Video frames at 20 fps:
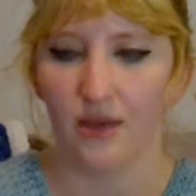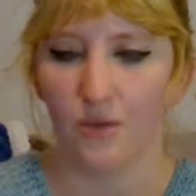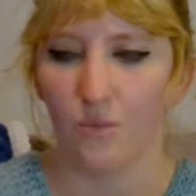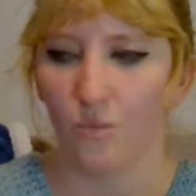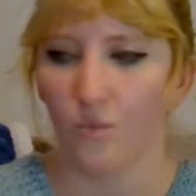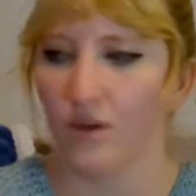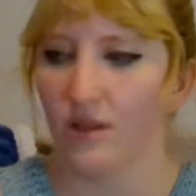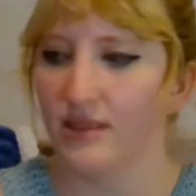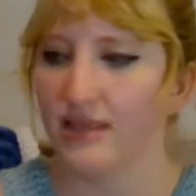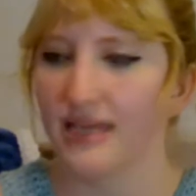
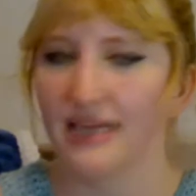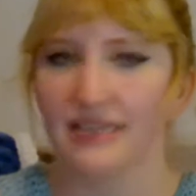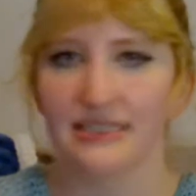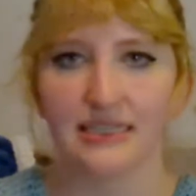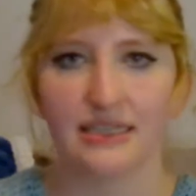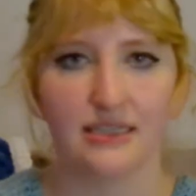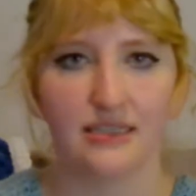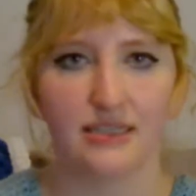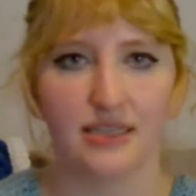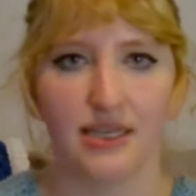one
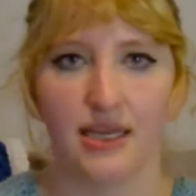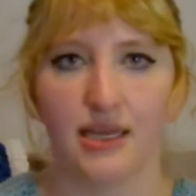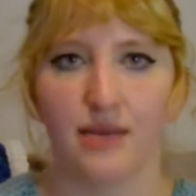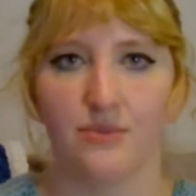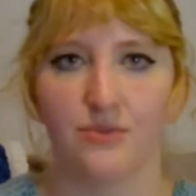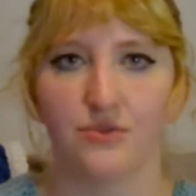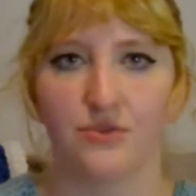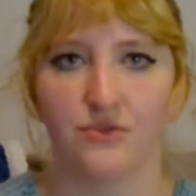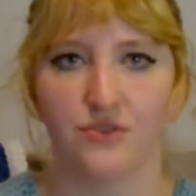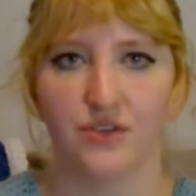last
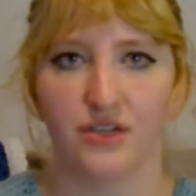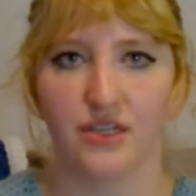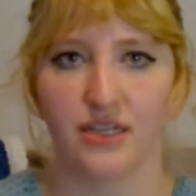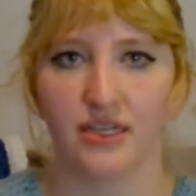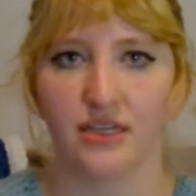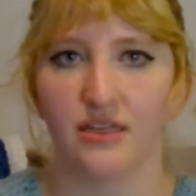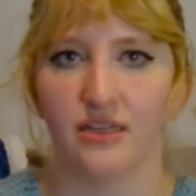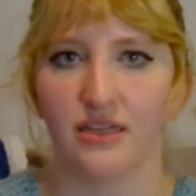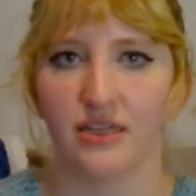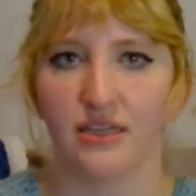attempt for
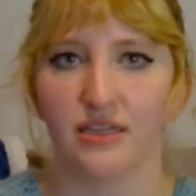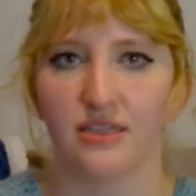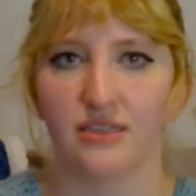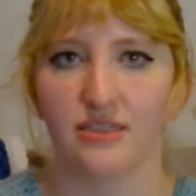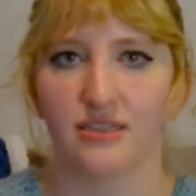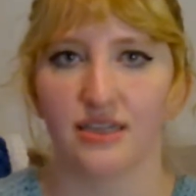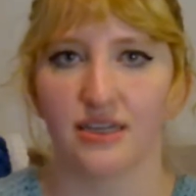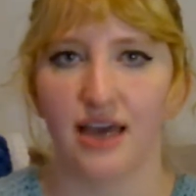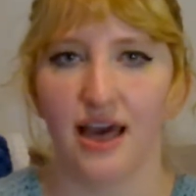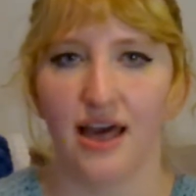
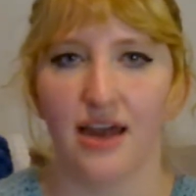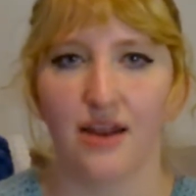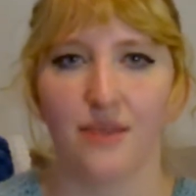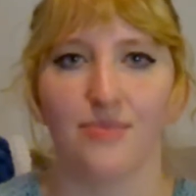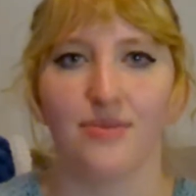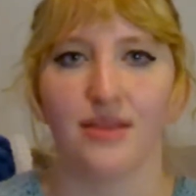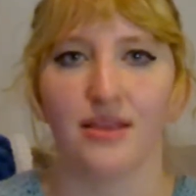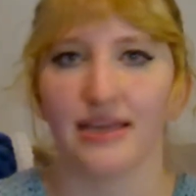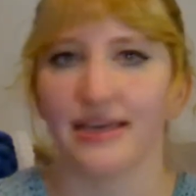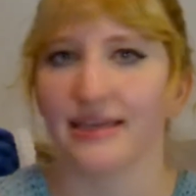Gillies to kind of
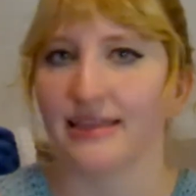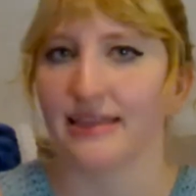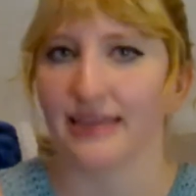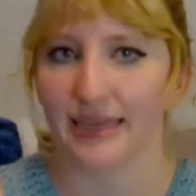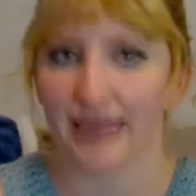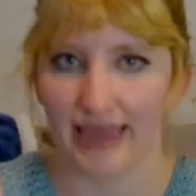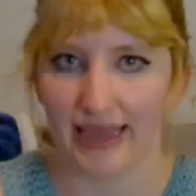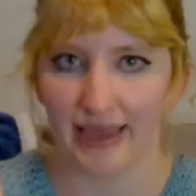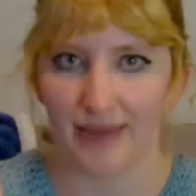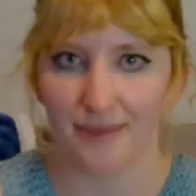play the
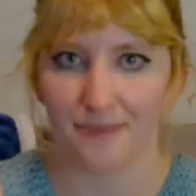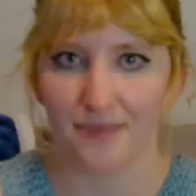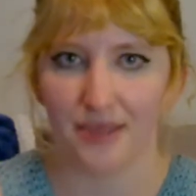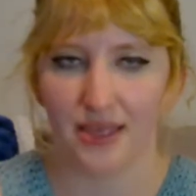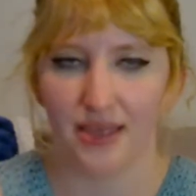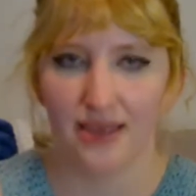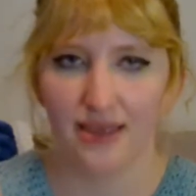game.